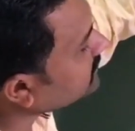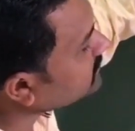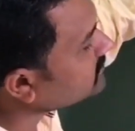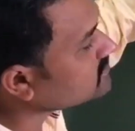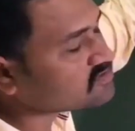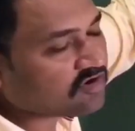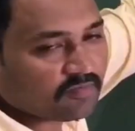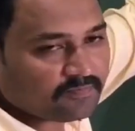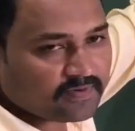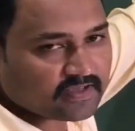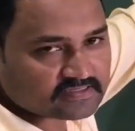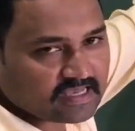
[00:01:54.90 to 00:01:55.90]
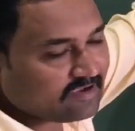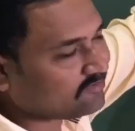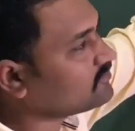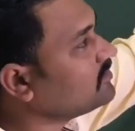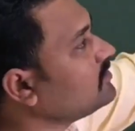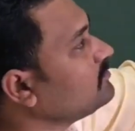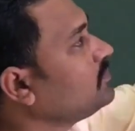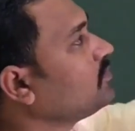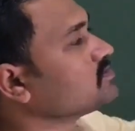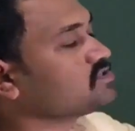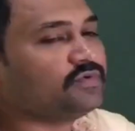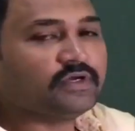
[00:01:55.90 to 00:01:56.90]
in this complex ion,
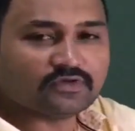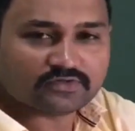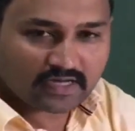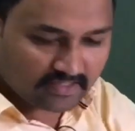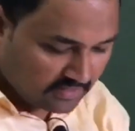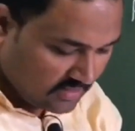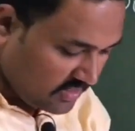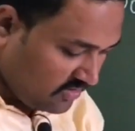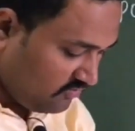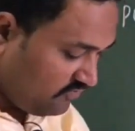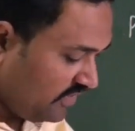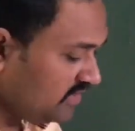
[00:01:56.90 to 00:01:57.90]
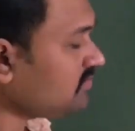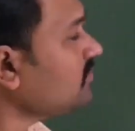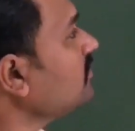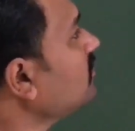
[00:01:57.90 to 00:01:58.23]
because we know that when